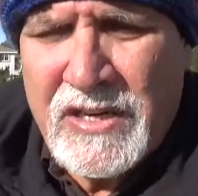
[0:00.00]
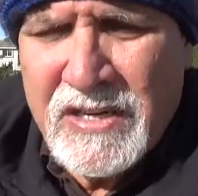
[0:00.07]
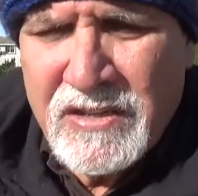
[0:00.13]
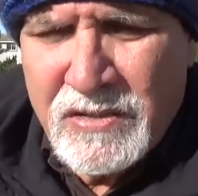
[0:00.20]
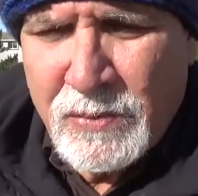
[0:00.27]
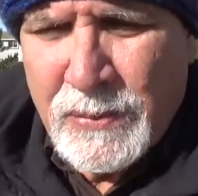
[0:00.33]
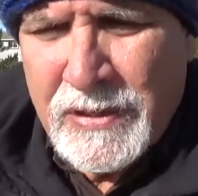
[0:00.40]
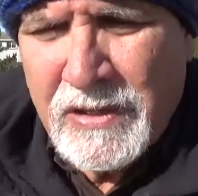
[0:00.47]

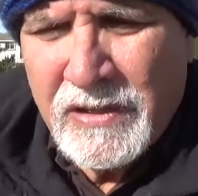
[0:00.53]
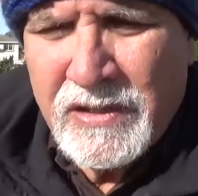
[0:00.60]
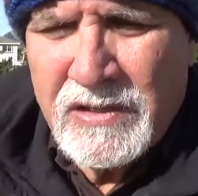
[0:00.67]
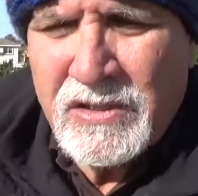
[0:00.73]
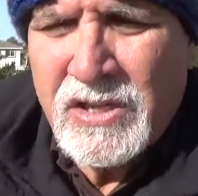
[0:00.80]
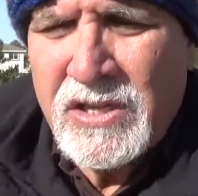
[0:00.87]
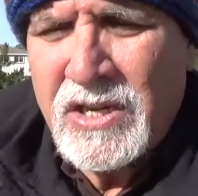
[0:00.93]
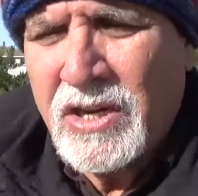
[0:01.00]
Israel
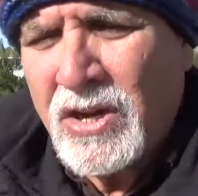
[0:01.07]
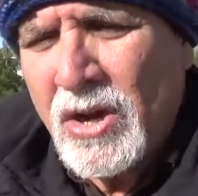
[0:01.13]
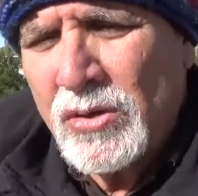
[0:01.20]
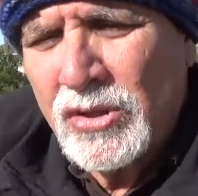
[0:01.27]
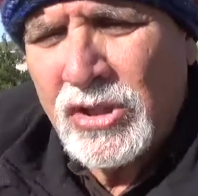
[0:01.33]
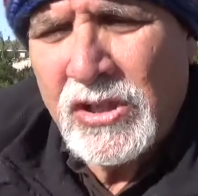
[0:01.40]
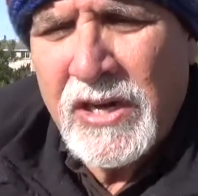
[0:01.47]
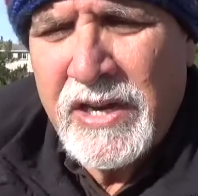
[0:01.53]
into
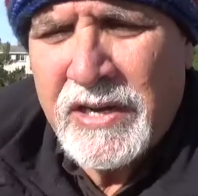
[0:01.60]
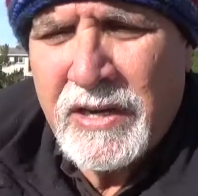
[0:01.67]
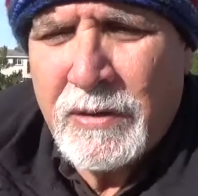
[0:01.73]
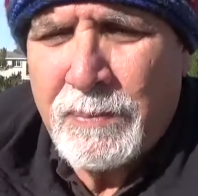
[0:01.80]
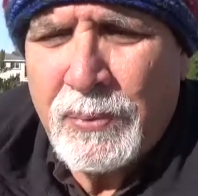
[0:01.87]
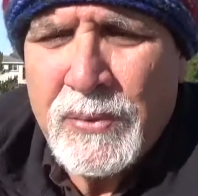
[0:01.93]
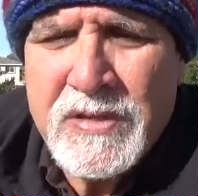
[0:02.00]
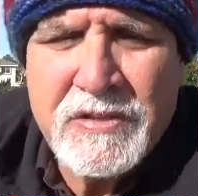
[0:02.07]
negotiating
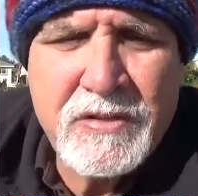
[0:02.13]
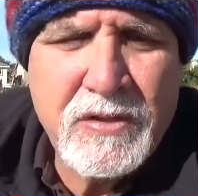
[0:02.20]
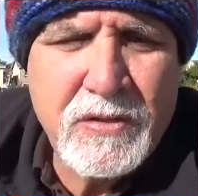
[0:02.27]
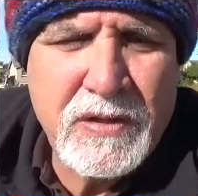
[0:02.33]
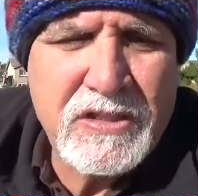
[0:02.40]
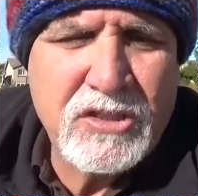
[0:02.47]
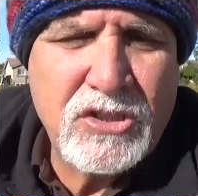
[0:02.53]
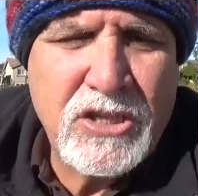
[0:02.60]
a
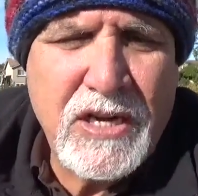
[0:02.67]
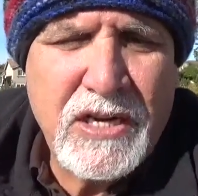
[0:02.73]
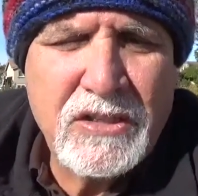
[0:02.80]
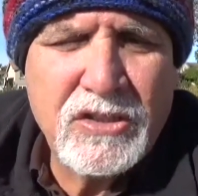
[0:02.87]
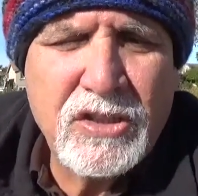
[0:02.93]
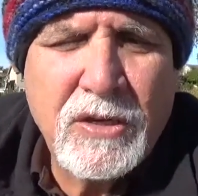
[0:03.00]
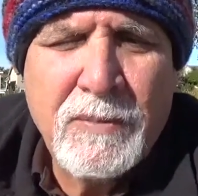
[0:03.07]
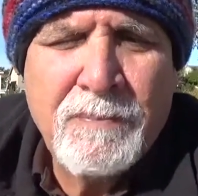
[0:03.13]
prisoner
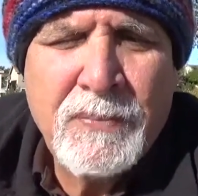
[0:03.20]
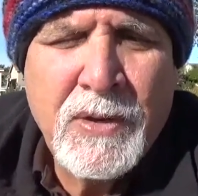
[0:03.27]
exchange,